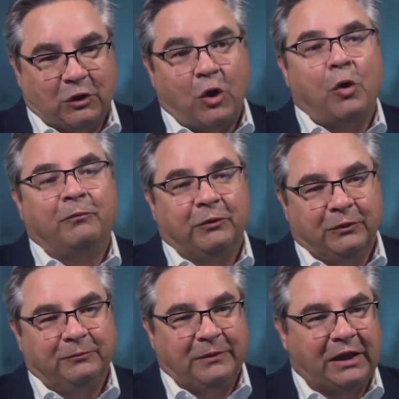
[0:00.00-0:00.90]

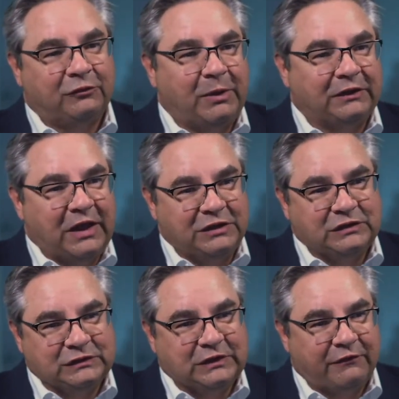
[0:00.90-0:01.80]
hopeful
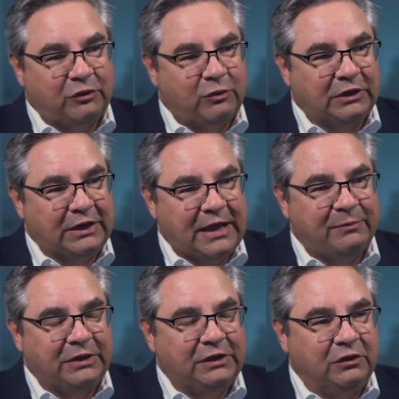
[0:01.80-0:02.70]
expectations given what had
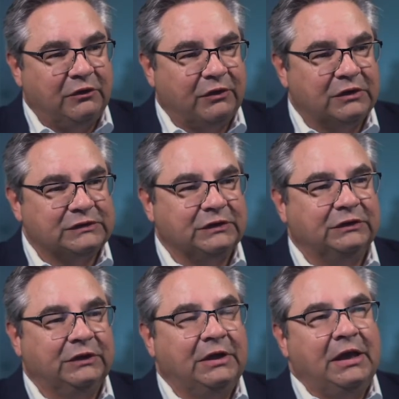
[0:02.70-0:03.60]
happened at
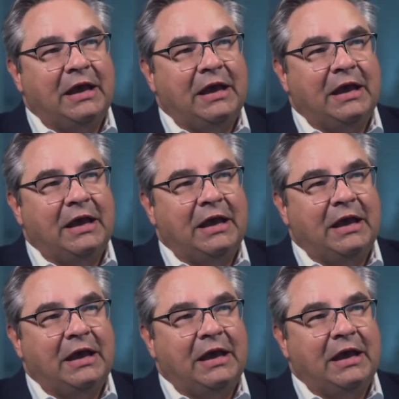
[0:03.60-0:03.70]
Universal.